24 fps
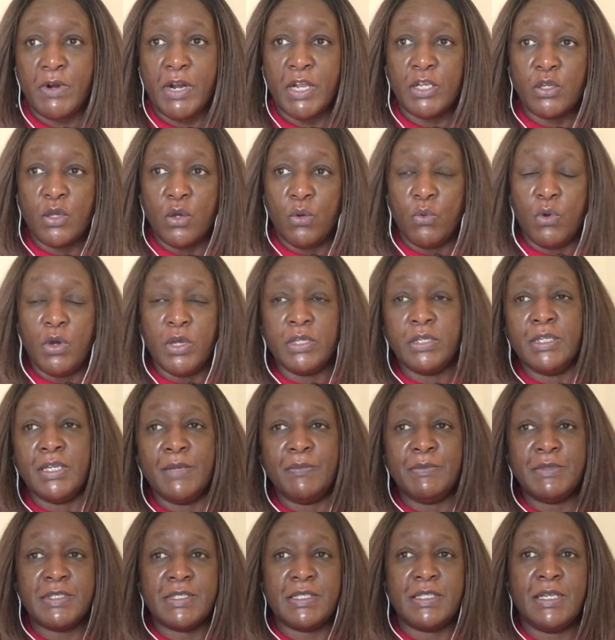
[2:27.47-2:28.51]
I go on,
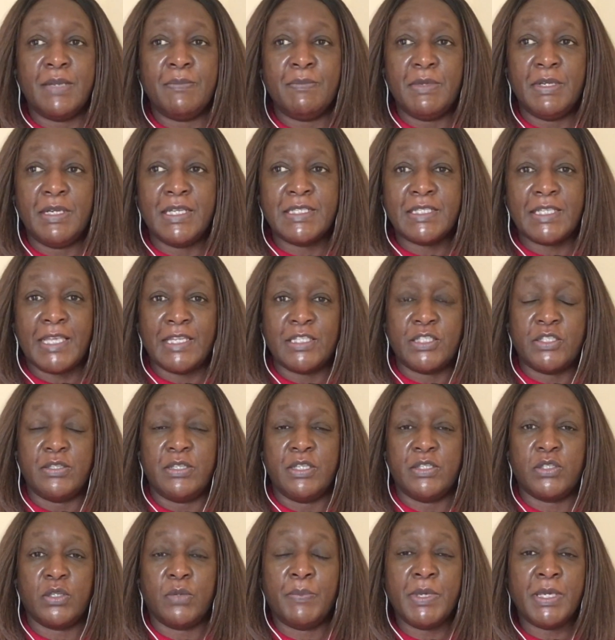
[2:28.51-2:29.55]
let's get to the
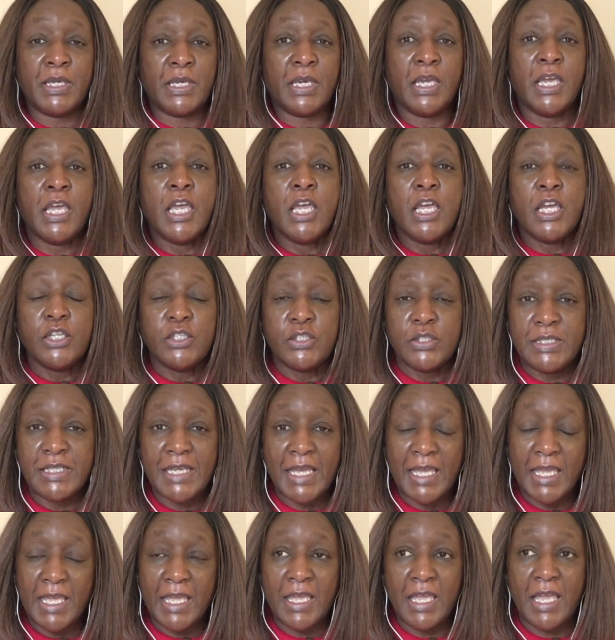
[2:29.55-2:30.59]
topic.
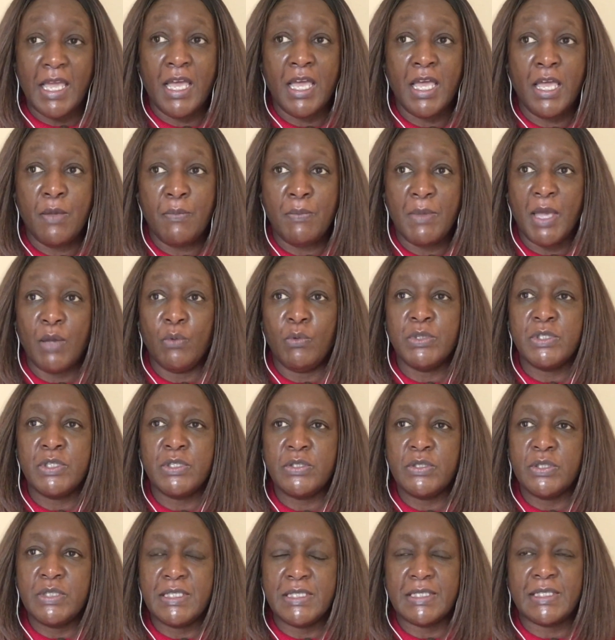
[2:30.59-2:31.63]
Today, I wanted
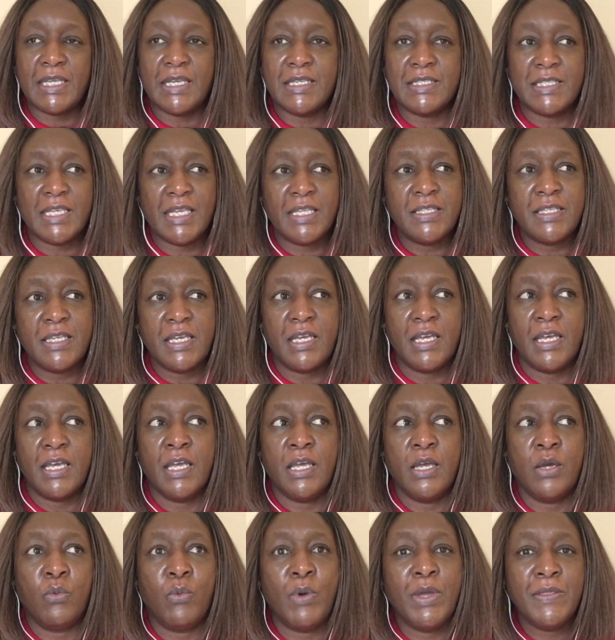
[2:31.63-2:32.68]
to discuss
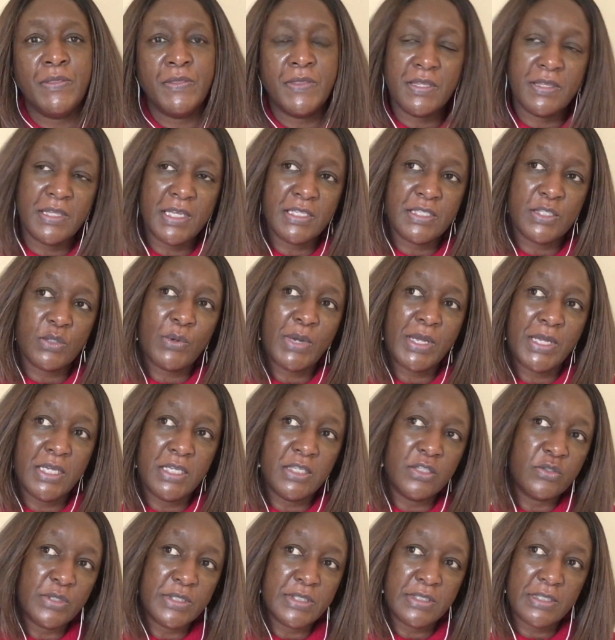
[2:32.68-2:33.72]
one thing that's quite
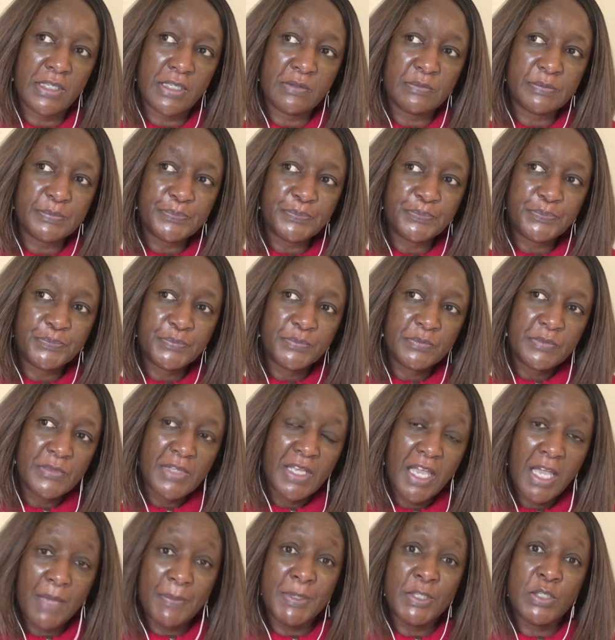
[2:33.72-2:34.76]
interesting.
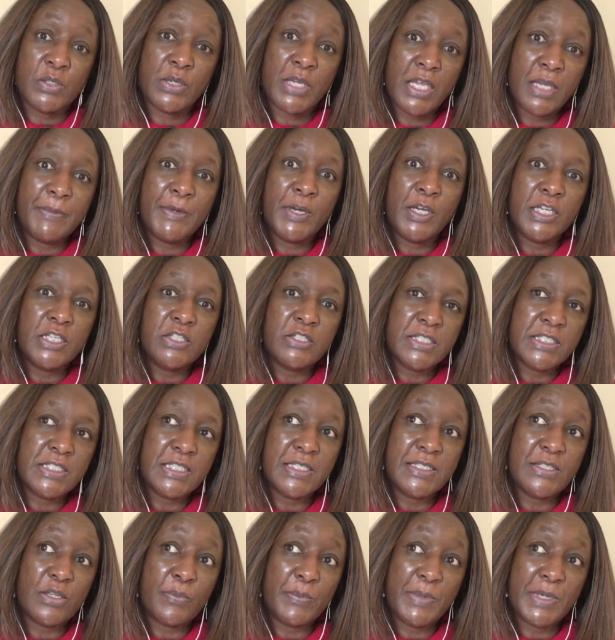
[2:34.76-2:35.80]
I've been talking about interesting
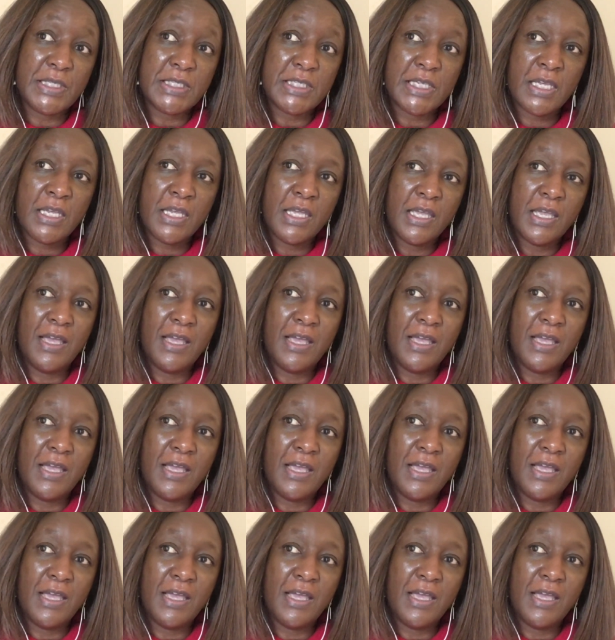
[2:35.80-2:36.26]
topics, huh?